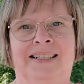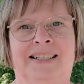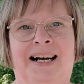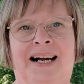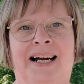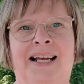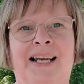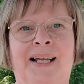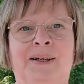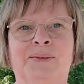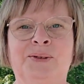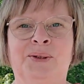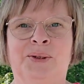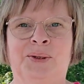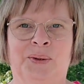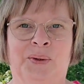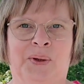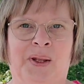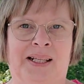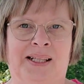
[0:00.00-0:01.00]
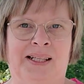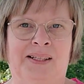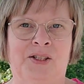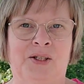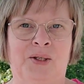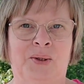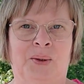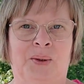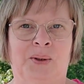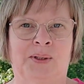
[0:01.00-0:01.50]
I loved to do that at
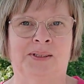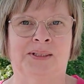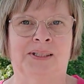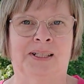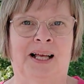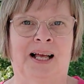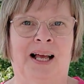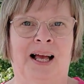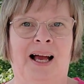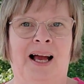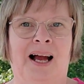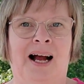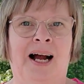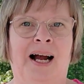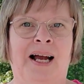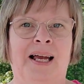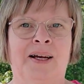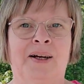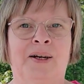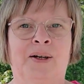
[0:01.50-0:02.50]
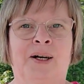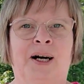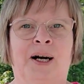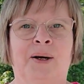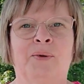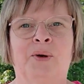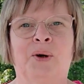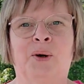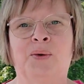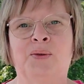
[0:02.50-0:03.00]
school. I
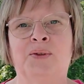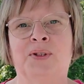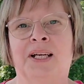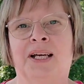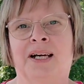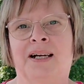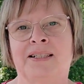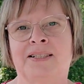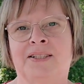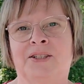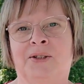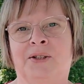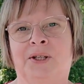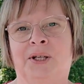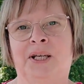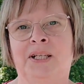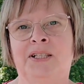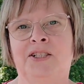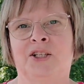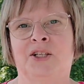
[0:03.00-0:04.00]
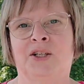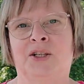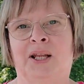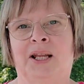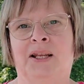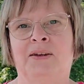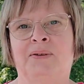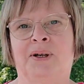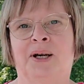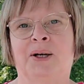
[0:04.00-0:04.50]
would often ask the teacher that
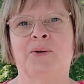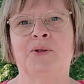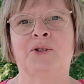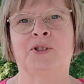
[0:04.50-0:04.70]
if I could